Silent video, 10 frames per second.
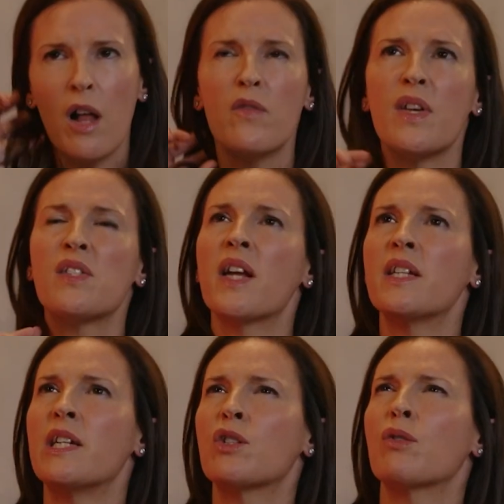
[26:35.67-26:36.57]
all of this, not
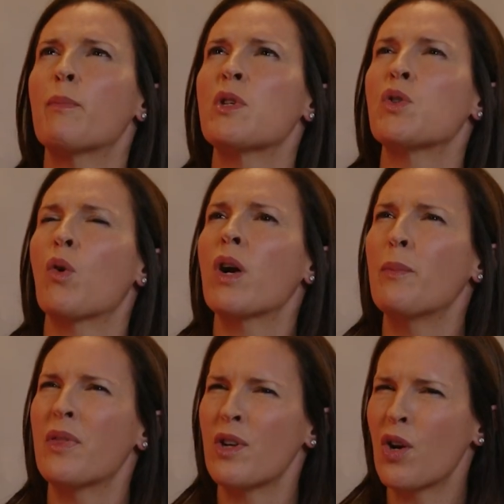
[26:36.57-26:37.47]
to interrupt the story,
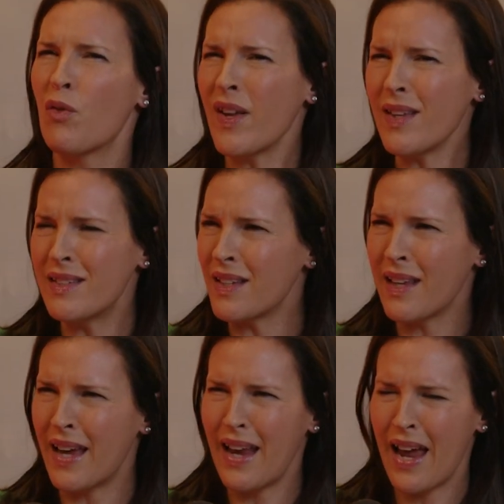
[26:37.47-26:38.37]
but that you really didn't
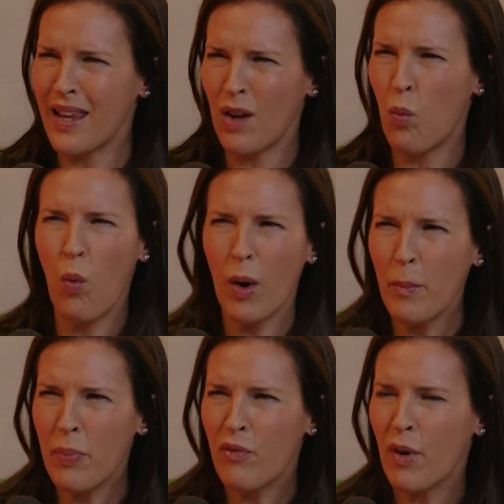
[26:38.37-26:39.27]
get any
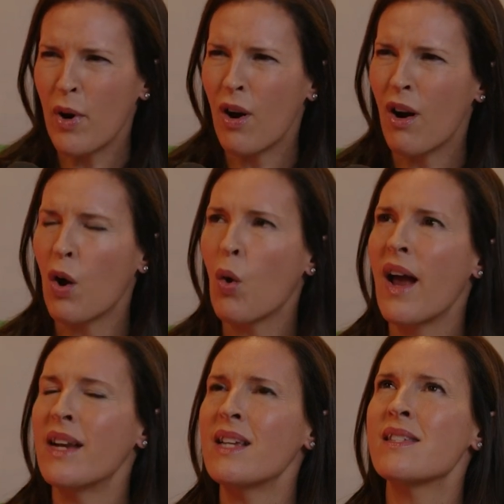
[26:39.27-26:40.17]
warmth from her or
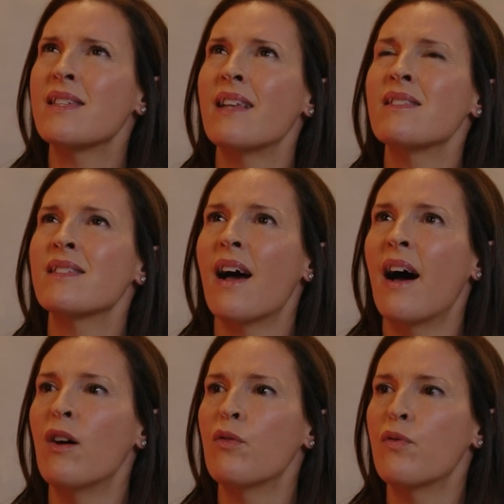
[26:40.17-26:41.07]
any sense
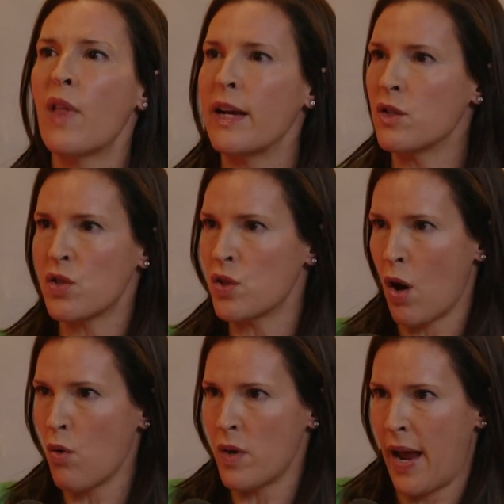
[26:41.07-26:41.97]
of like,
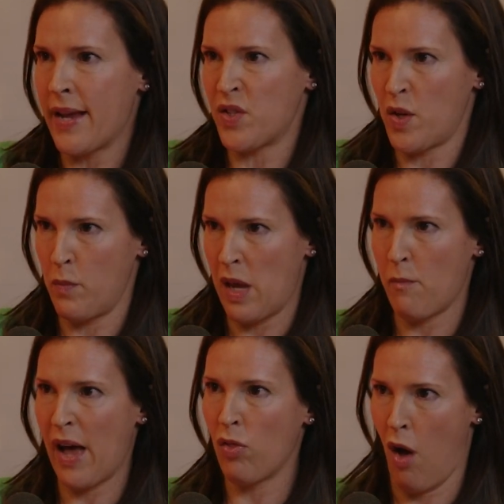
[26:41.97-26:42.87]
so nice to meet
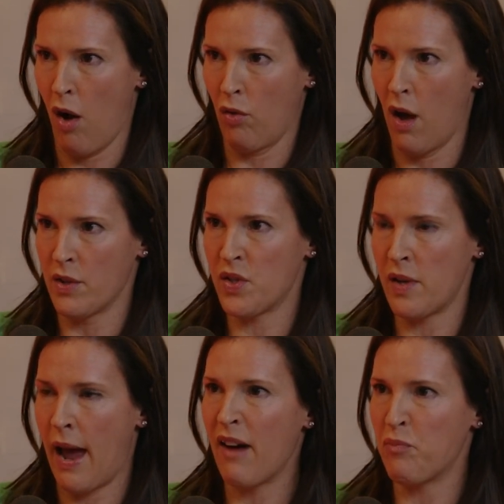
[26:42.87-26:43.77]
my long lost
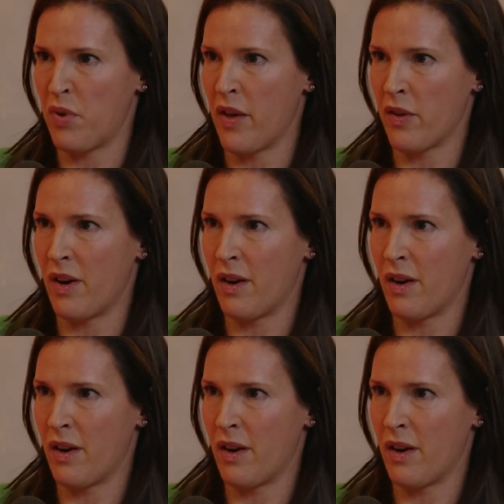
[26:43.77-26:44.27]
half brother.